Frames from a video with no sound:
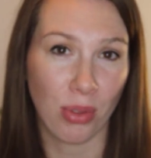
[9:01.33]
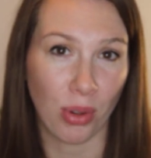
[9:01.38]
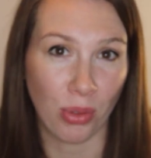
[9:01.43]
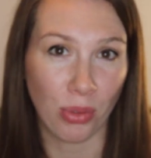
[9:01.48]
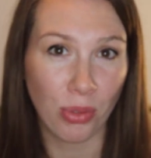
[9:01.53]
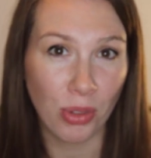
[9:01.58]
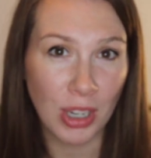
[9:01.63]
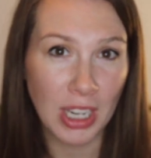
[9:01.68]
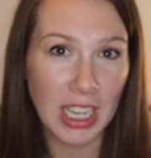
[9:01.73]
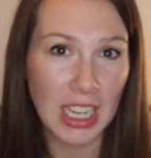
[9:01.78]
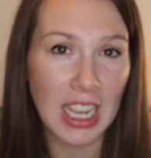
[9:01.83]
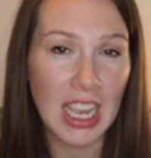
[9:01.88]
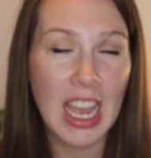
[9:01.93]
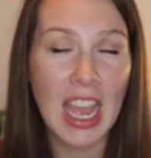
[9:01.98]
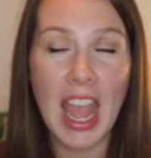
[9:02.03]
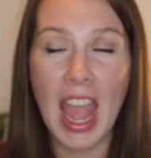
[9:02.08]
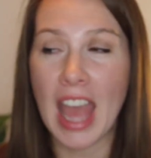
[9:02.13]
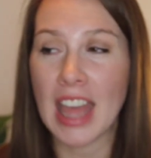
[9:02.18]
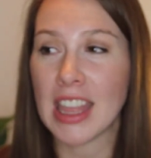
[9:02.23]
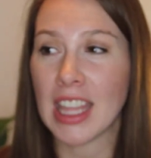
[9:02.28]
for free,
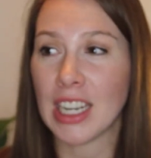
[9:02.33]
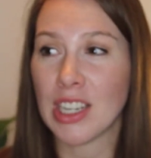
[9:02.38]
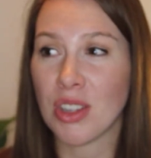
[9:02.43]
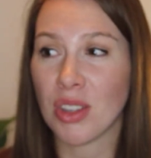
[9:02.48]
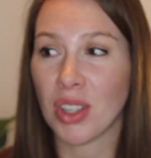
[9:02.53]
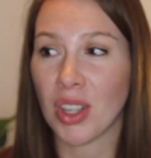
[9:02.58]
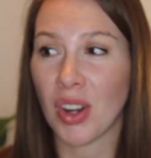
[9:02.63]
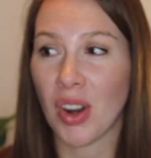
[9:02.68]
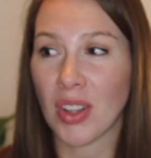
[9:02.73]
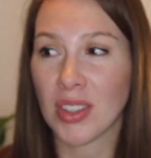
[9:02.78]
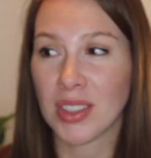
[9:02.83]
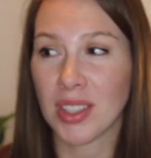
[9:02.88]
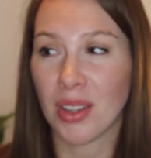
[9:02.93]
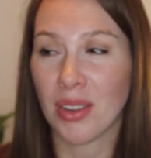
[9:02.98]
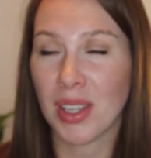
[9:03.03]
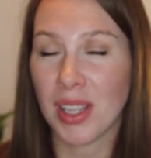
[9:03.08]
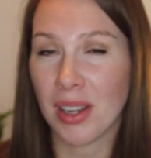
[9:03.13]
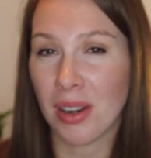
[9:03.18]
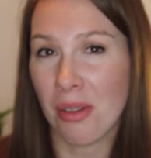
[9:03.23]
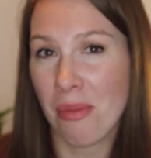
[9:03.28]
and then you can
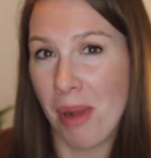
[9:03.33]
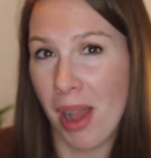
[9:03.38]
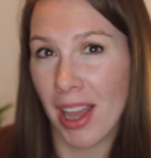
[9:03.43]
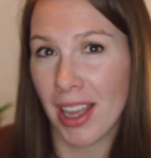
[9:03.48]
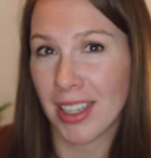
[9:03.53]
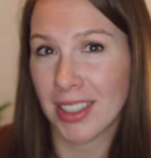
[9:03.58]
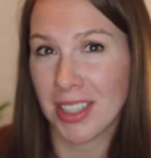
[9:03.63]
also hear my